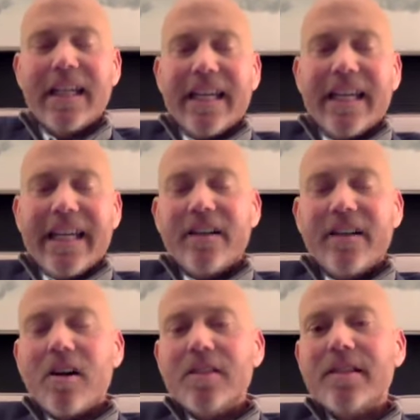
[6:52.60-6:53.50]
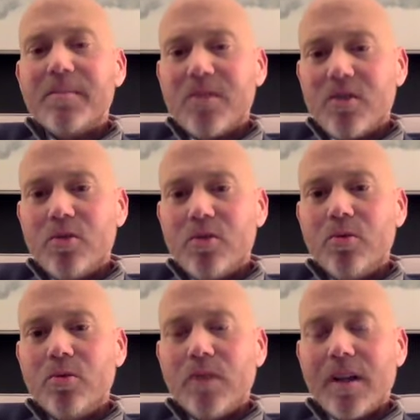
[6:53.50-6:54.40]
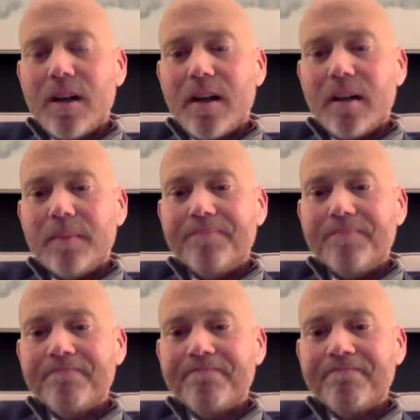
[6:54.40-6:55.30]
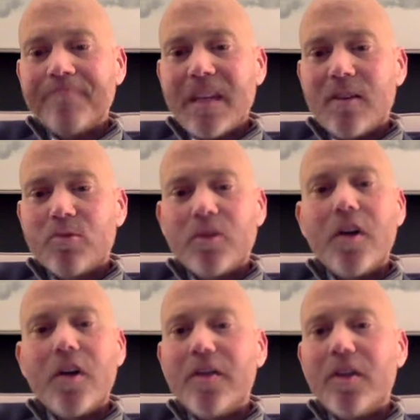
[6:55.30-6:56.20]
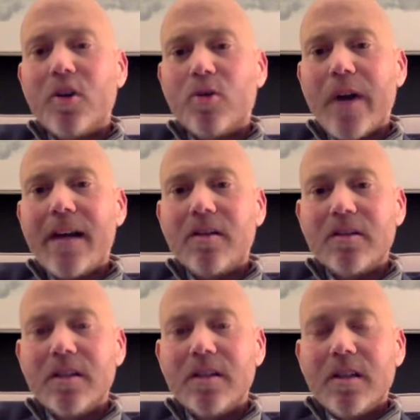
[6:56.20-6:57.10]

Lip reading: and it all seems to revolve around